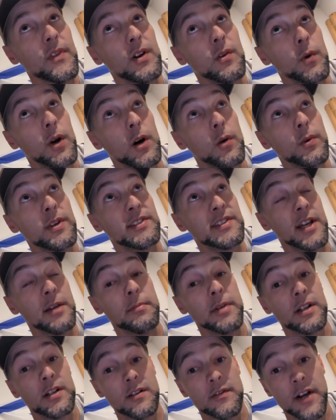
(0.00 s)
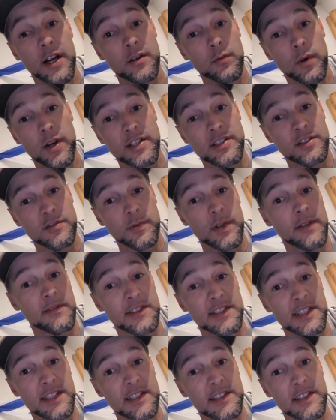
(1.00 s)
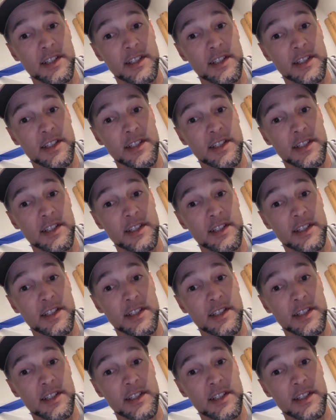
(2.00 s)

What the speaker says: Well, we say better evaluations. We haven't seen these